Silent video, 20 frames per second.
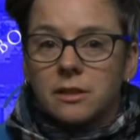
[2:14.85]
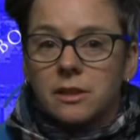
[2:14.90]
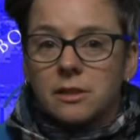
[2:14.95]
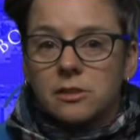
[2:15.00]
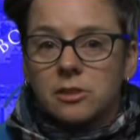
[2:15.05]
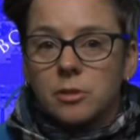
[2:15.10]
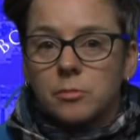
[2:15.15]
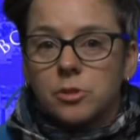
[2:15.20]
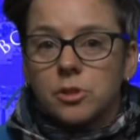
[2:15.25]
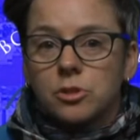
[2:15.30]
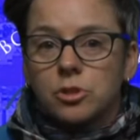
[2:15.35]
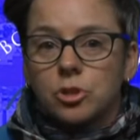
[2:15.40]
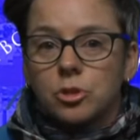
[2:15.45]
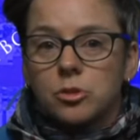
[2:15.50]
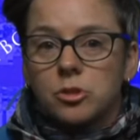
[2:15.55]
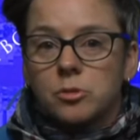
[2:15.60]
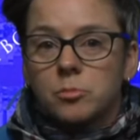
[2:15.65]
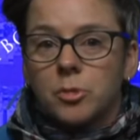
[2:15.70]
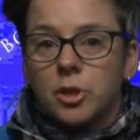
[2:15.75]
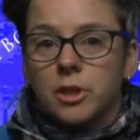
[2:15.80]
their substance
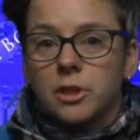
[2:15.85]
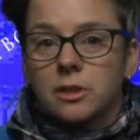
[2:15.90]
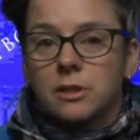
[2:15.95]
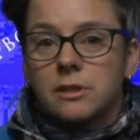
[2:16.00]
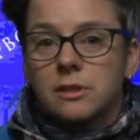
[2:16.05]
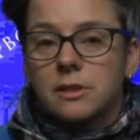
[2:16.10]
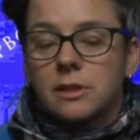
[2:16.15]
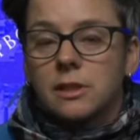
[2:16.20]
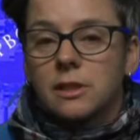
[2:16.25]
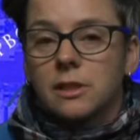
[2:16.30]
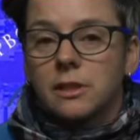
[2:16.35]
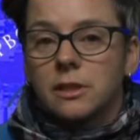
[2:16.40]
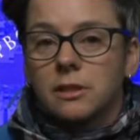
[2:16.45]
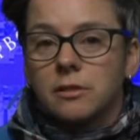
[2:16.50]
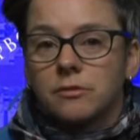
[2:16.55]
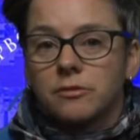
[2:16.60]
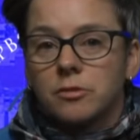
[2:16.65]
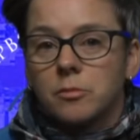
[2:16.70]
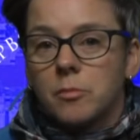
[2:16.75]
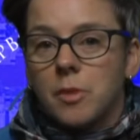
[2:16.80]
use by concealing
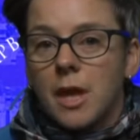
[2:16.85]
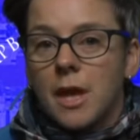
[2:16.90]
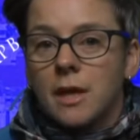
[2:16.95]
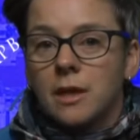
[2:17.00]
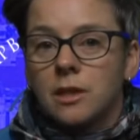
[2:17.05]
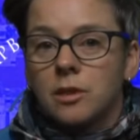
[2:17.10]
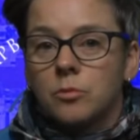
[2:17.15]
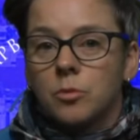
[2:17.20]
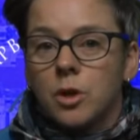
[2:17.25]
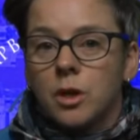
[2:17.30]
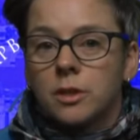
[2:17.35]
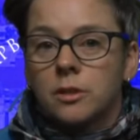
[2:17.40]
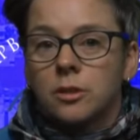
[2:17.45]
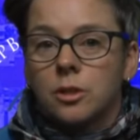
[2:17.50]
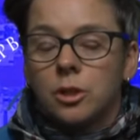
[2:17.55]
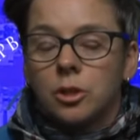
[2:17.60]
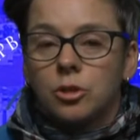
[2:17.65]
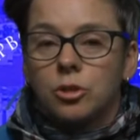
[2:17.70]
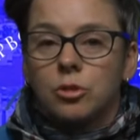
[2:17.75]
it from anyone